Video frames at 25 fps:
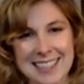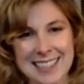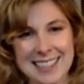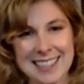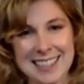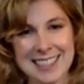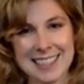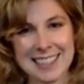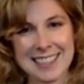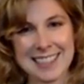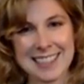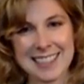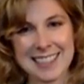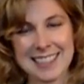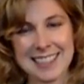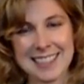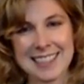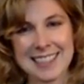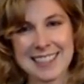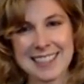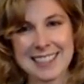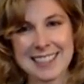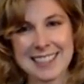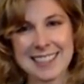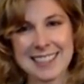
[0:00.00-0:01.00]

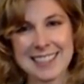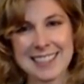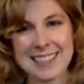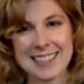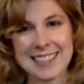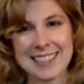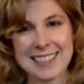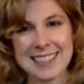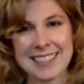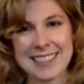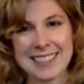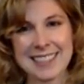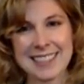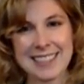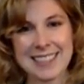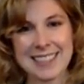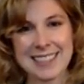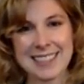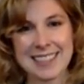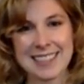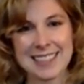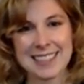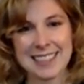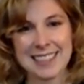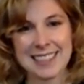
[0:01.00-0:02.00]

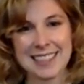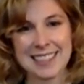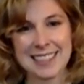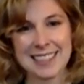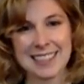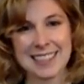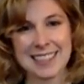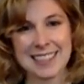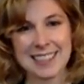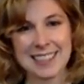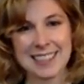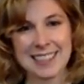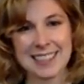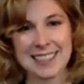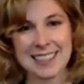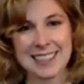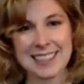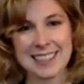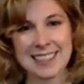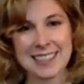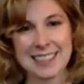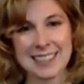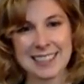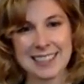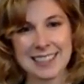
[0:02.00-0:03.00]

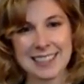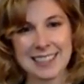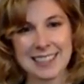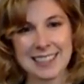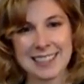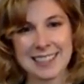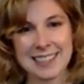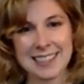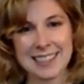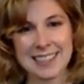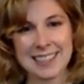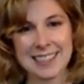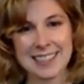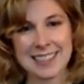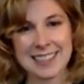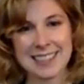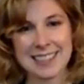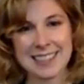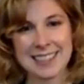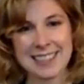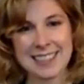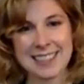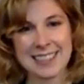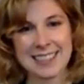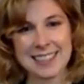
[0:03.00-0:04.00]

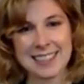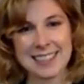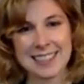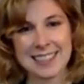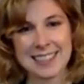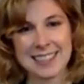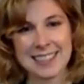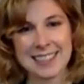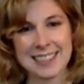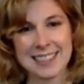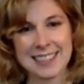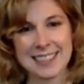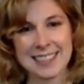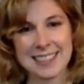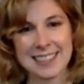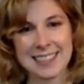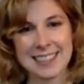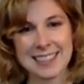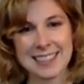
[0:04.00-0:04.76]
This person isn't speaking.